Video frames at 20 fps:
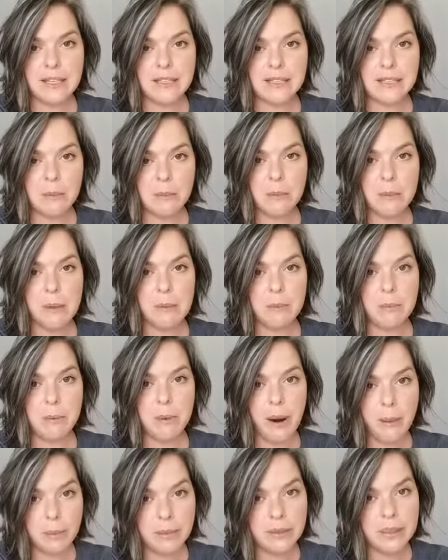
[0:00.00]
and supplement
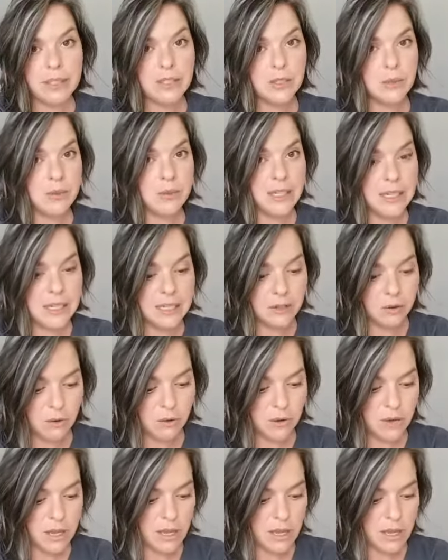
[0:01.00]
properly to heal.